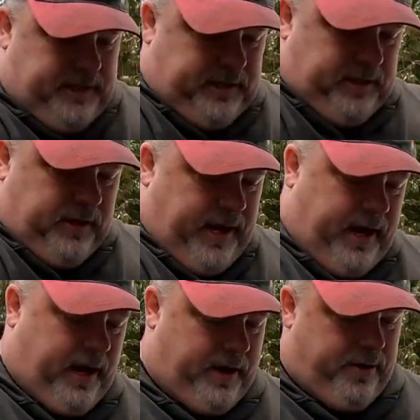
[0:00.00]
this is still
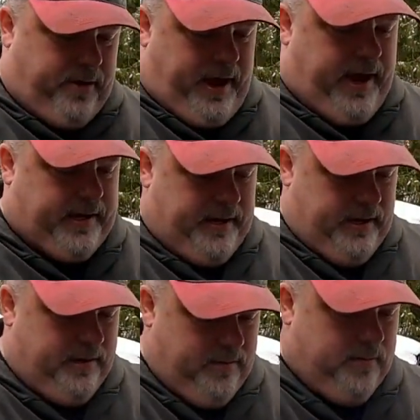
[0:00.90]
kind of under that
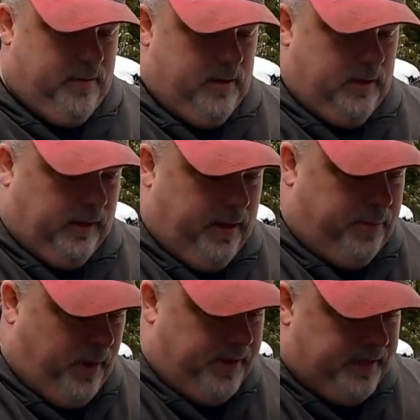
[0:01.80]

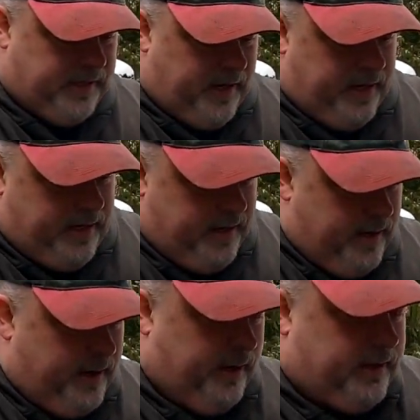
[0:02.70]
lip on this side,
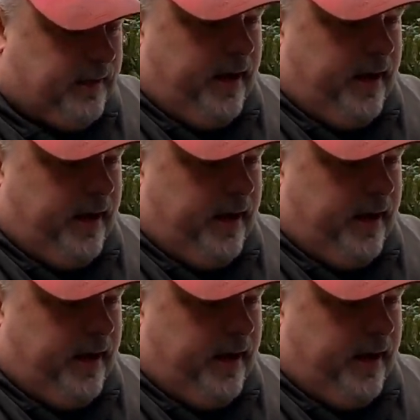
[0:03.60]
you need to